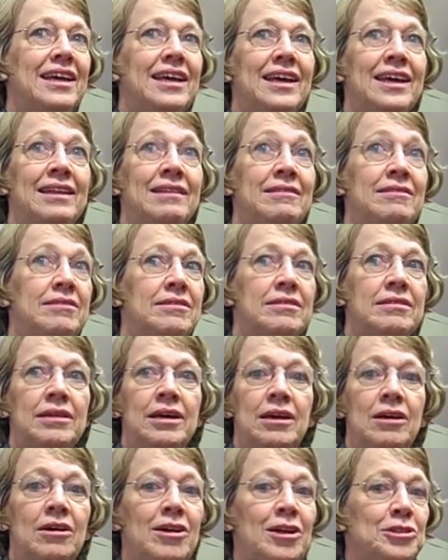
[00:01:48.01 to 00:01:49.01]
And
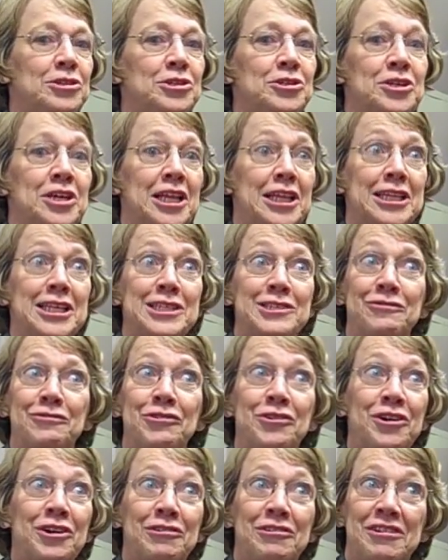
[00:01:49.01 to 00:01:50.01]
they all took at least
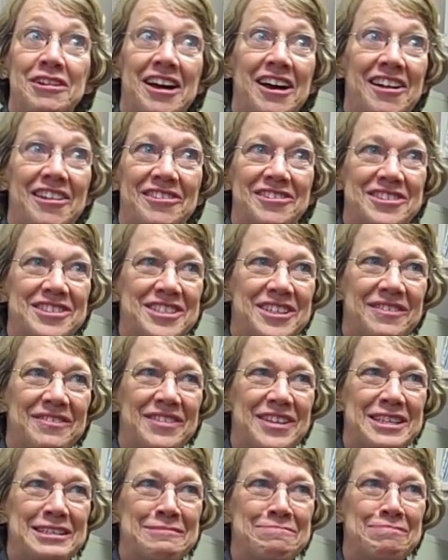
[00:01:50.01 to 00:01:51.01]
$400 of
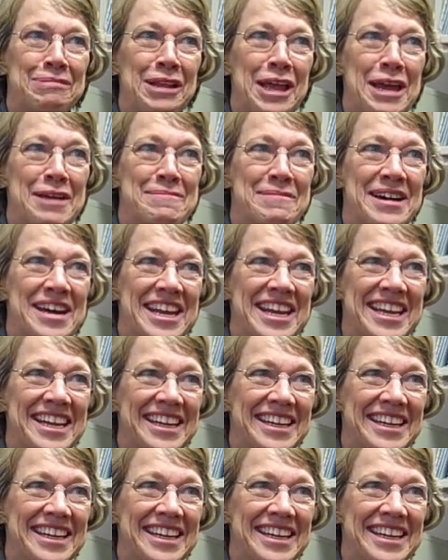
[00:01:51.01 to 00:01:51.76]
this play money.